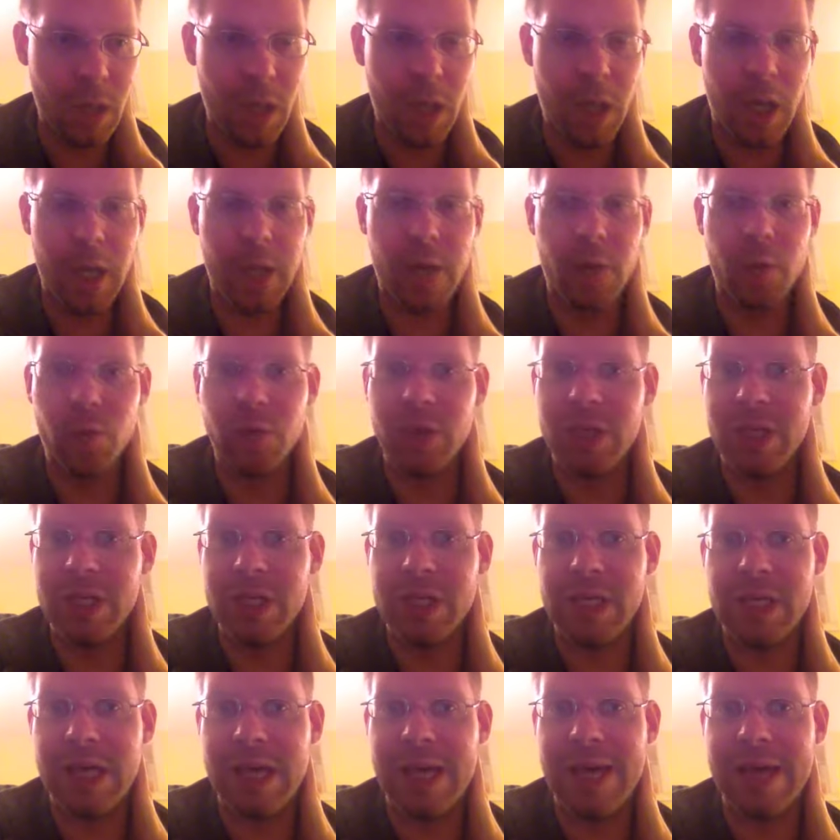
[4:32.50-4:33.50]
I don't
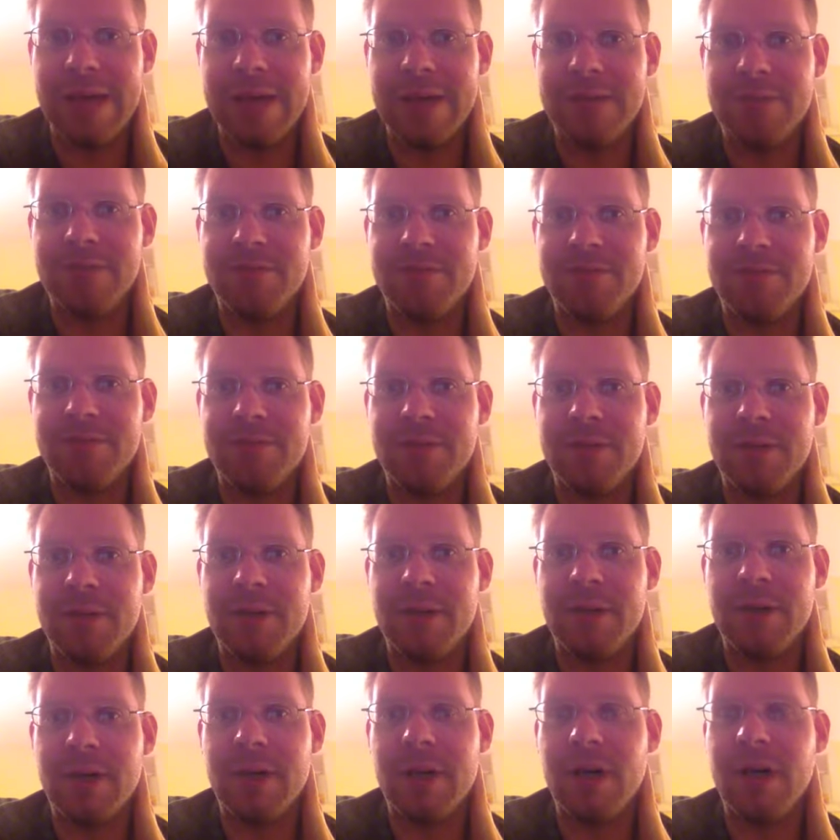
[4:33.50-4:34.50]
really have,
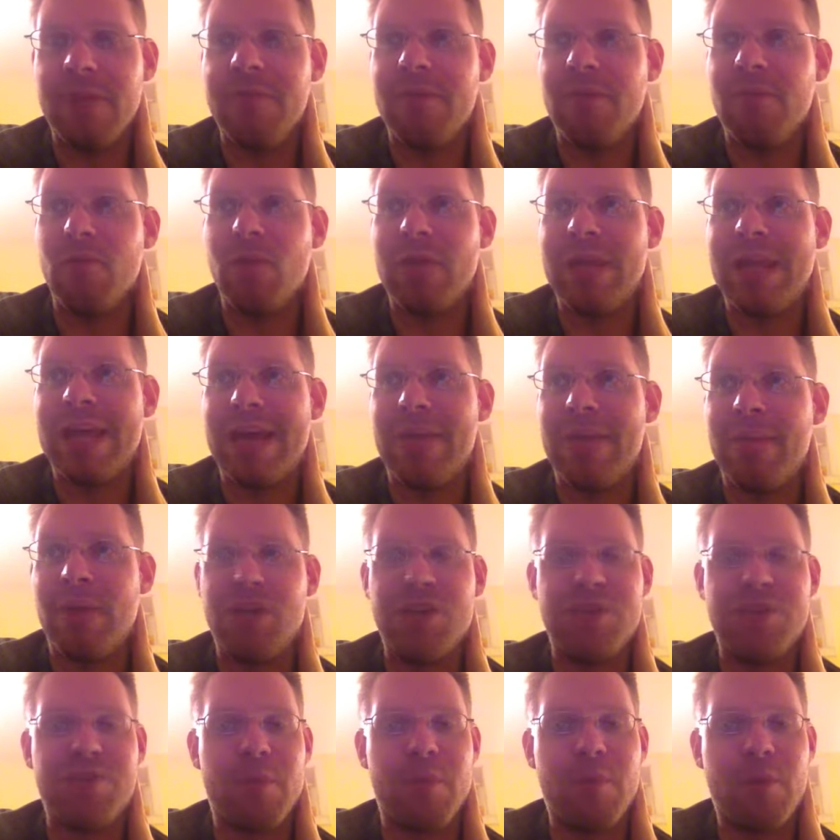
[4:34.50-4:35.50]
uh, I've never really had
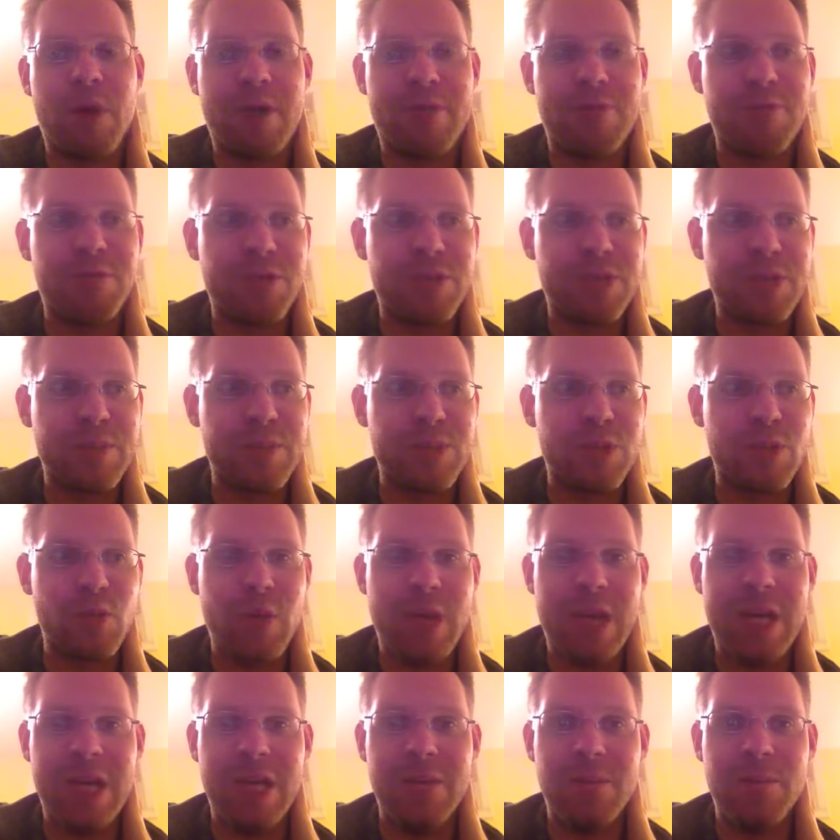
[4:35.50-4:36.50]
much of a preference
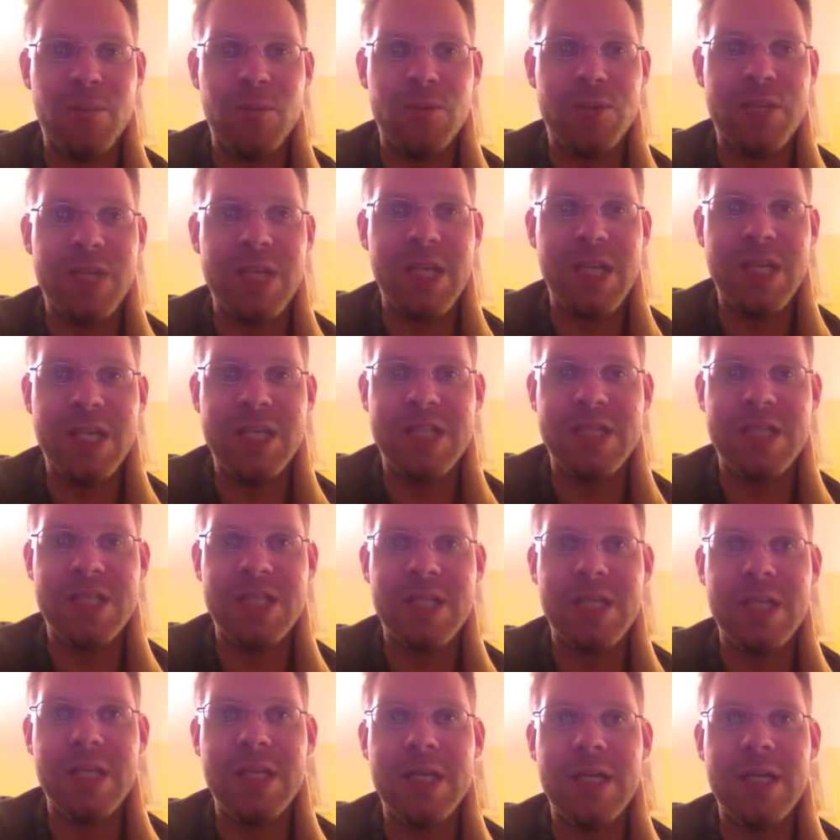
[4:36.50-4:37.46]
between boutiques.